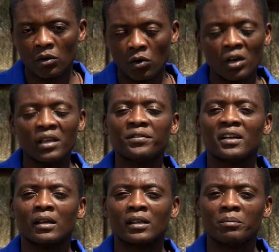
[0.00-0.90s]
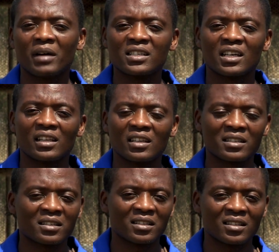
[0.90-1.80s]
Or even imagine
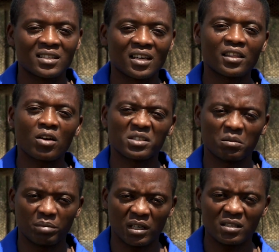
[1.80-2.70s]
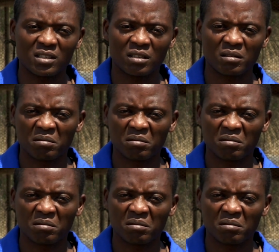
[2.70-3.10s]
it's 10,000 birds.